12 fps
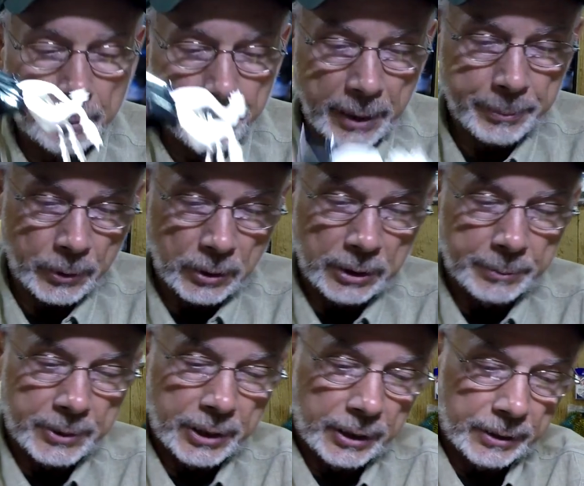paper
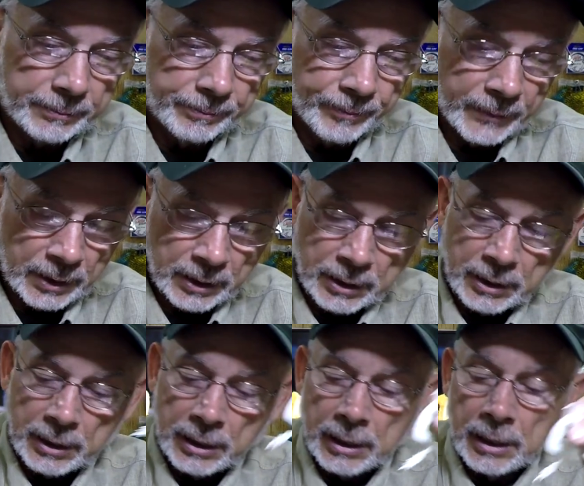clips here.
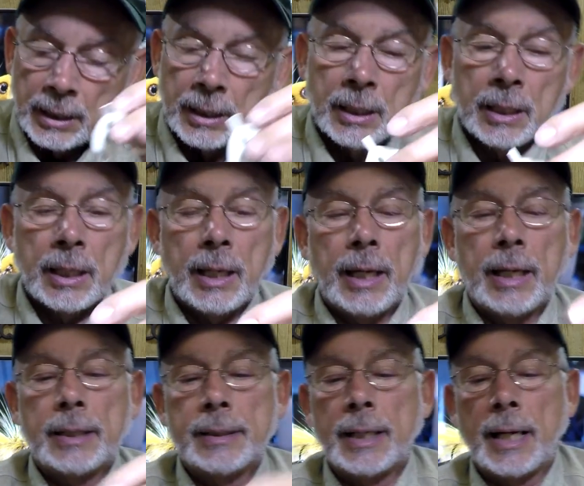
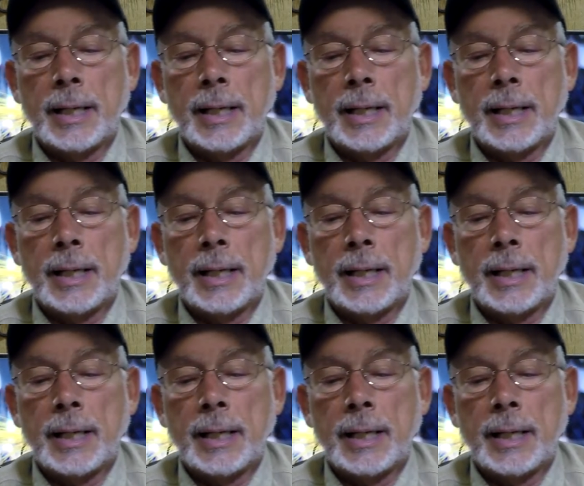And